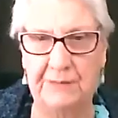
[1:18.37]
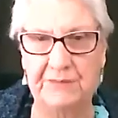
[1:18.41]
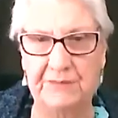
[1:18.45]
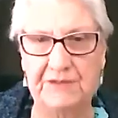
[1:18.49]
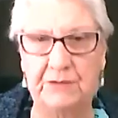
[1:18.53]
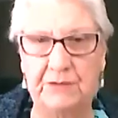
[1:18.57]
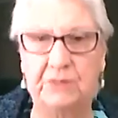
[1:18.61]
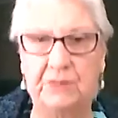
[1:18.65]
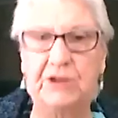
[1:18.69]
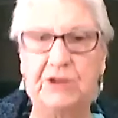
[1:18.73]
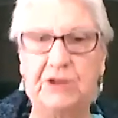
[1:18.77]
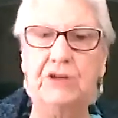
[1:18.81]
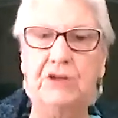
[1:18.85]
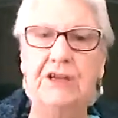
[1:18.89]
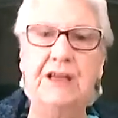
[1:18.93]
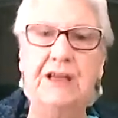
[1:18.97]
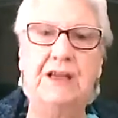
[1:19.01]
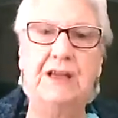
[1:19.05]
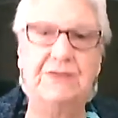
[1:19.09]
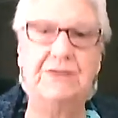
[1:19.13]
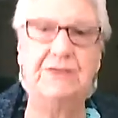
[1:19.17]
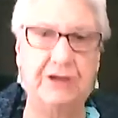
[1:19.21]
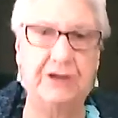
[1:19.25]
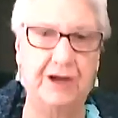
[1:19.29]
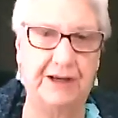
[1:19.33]
So we're looking
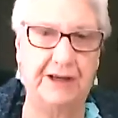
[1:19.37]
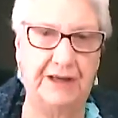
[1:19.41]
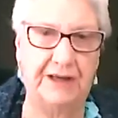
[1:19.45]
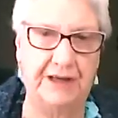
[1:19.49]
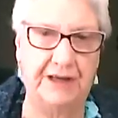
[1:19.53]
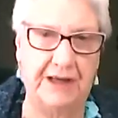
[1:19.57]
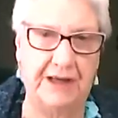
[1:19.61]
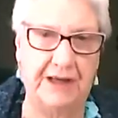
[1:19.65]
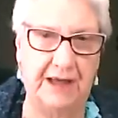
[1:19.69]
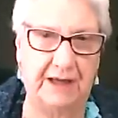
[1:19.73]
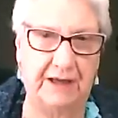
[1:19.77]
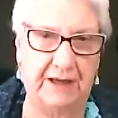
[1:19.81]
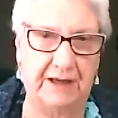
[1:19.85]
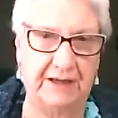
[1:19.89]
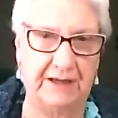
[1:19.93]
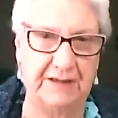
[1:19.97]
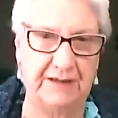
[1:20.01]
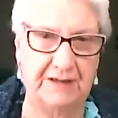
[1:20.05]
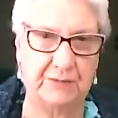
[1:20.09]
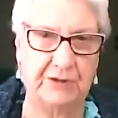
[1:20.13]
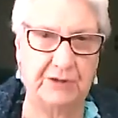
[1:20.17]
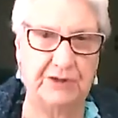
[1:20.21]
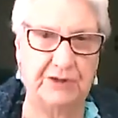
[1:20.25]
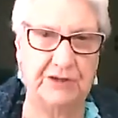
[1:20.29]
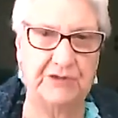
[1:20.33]
at the 1980s
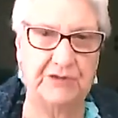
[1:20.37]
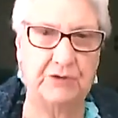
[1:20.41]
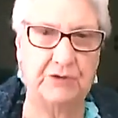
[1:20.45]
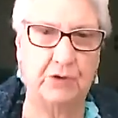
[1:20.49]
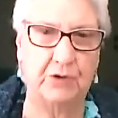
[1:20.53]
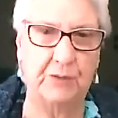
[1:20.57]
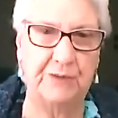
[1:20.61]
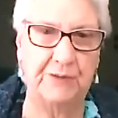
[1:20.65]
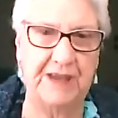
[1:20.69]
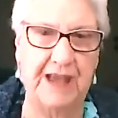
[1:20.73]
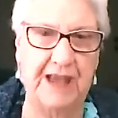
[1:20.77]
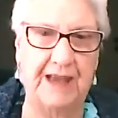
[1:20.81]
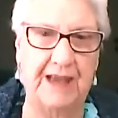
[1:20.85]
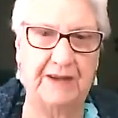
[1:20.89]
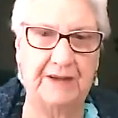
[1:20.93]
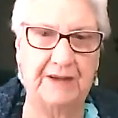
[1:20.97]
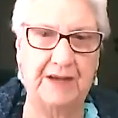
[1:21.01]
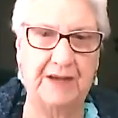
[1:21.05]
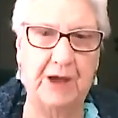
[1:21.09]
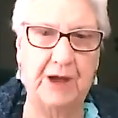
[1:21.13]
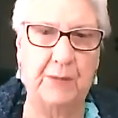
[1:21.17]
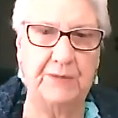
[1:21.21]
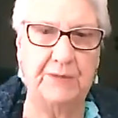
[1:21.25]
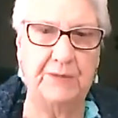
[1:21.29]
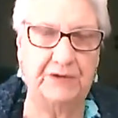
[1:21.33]
when this all began to
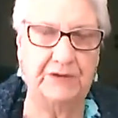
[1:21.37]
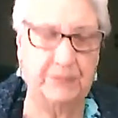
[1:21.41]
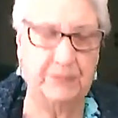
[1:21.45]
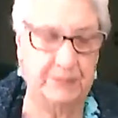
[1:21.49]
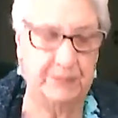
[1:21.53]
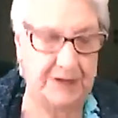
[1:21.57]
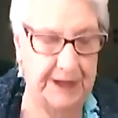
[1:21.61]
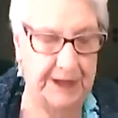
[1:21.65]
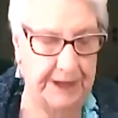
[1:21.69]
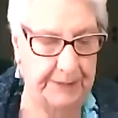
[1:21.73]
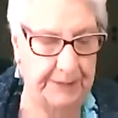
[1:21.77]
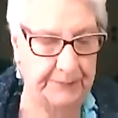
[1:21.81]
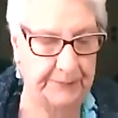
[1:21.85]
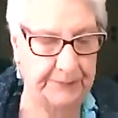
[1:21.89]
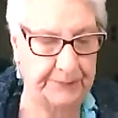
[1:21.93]
come into being.